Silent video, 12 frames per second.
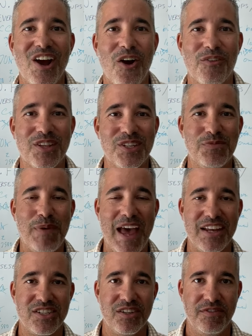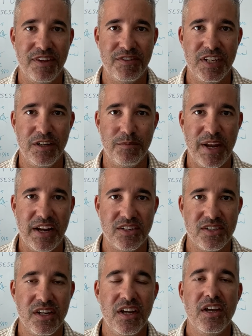over this past 15
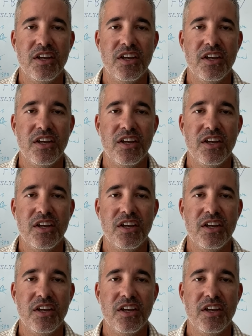minutes.